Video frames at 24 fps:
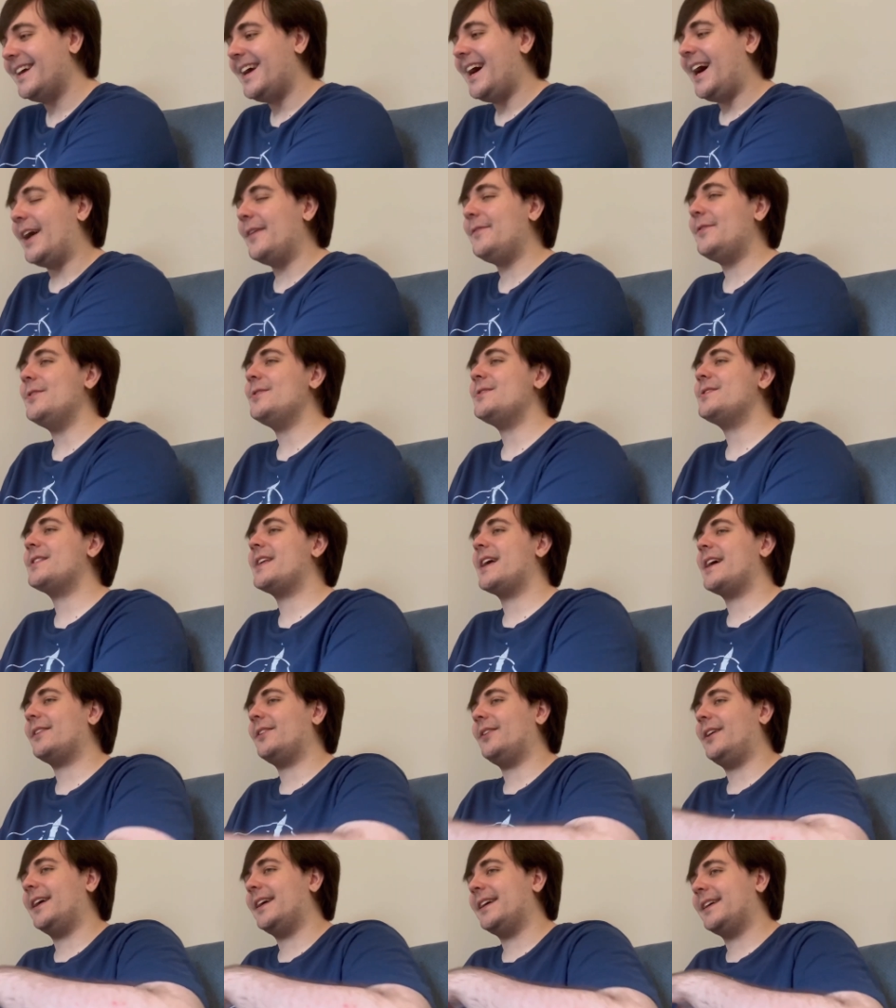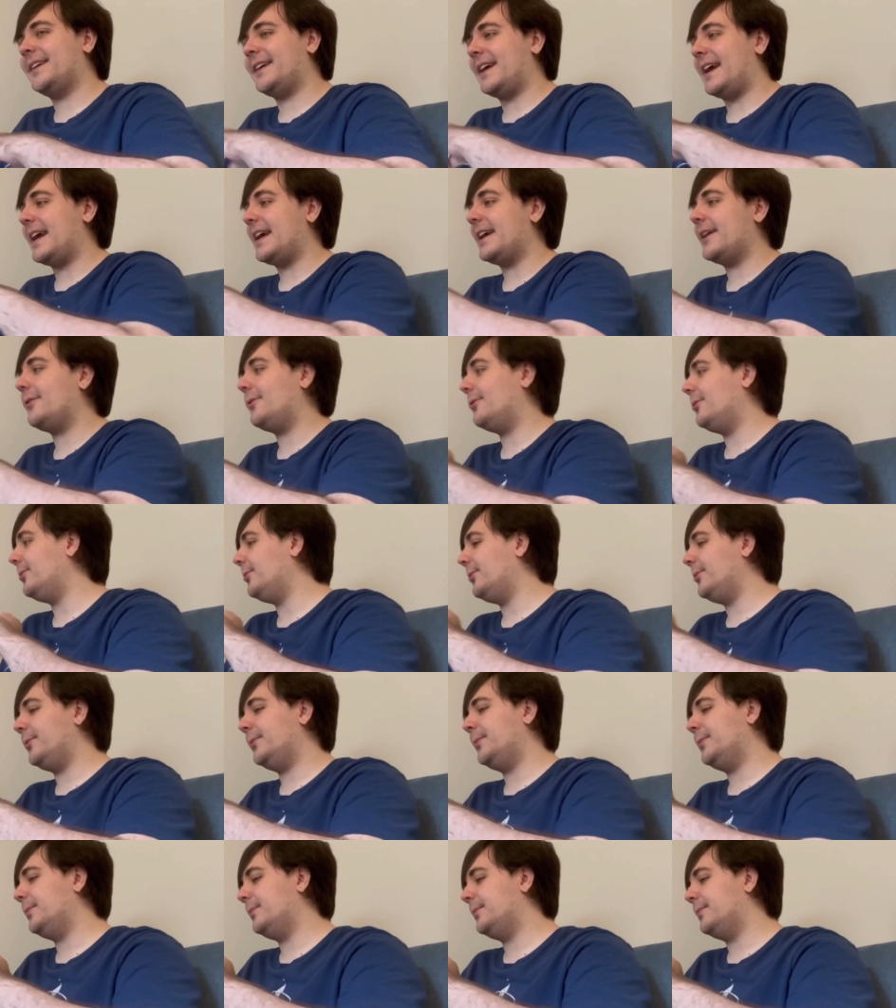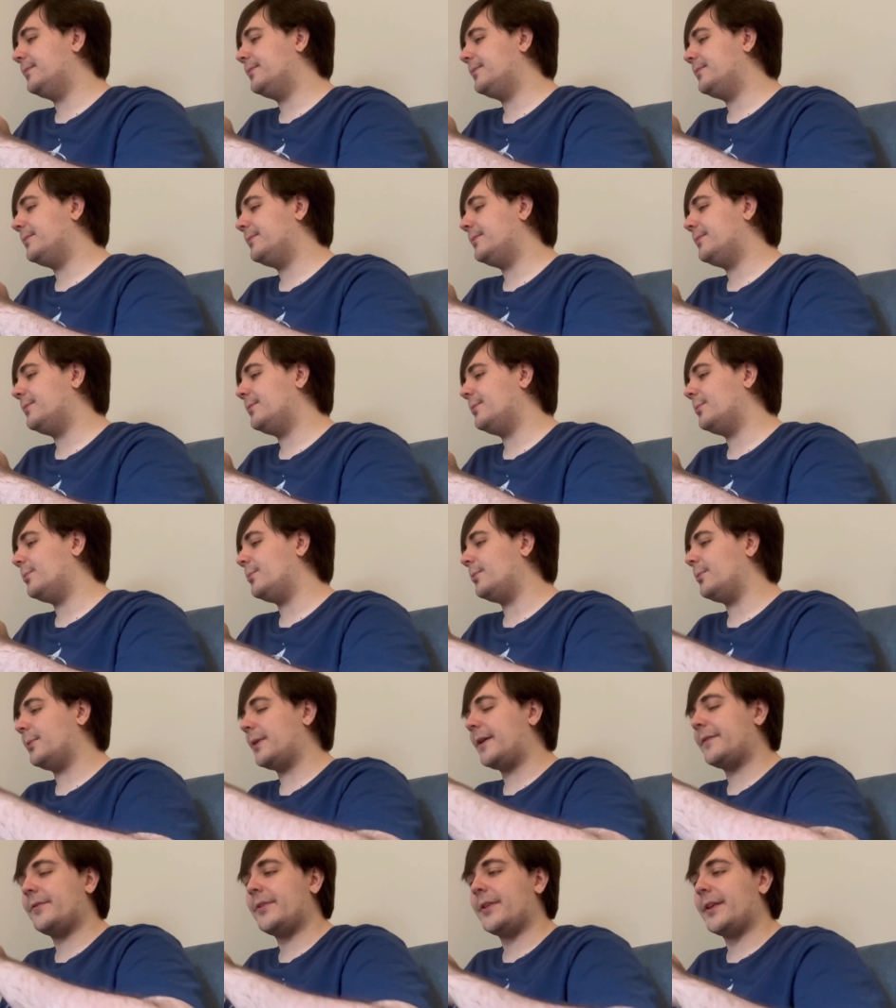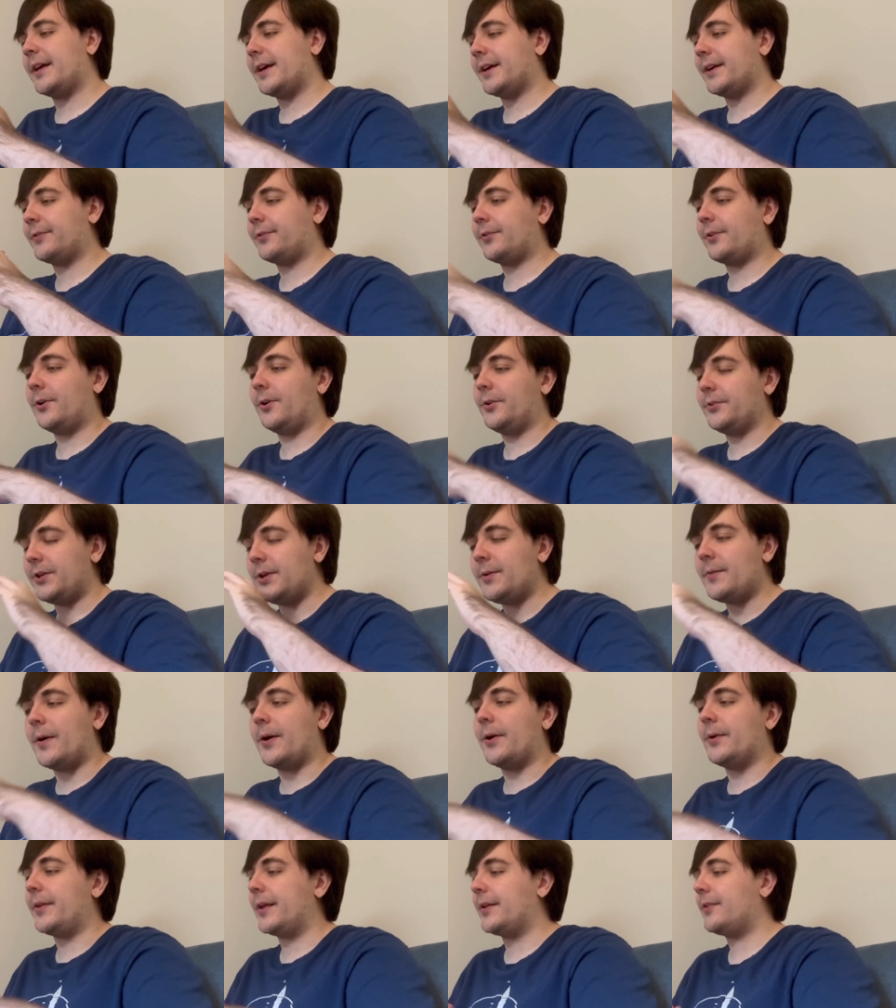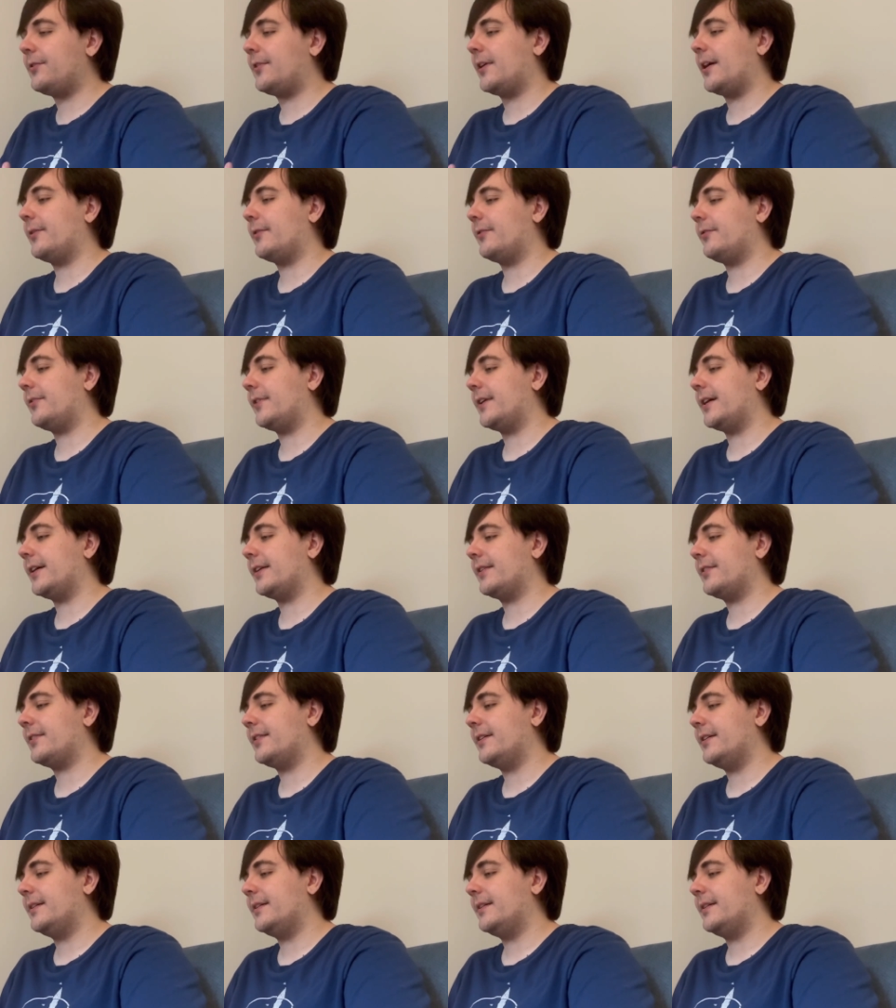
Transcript: I've used that, like, ankle. whatever the heck it's called. You know, that sound effect.